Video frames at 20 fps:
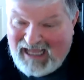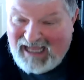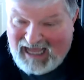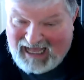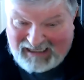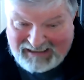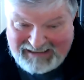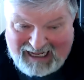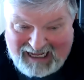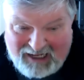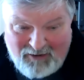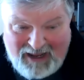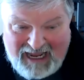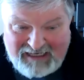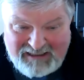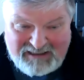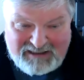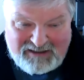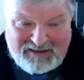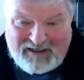I'll now
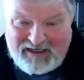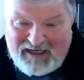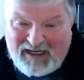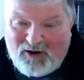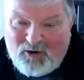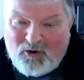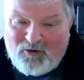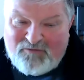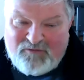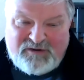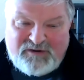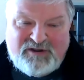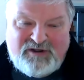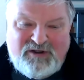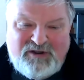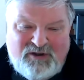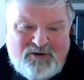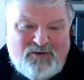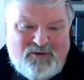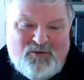hand it over to
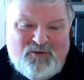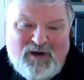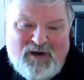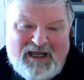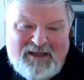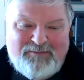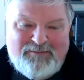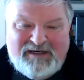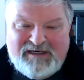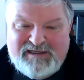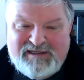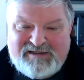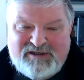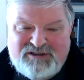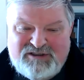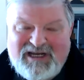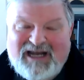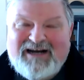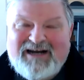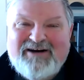you, Minister
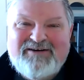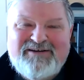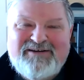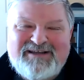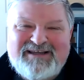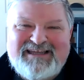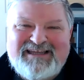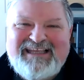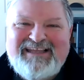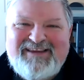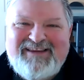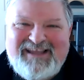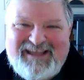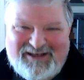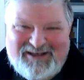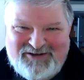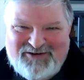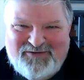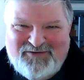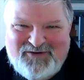Chagger, to lead the
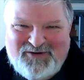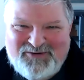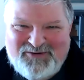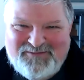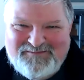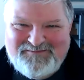interview.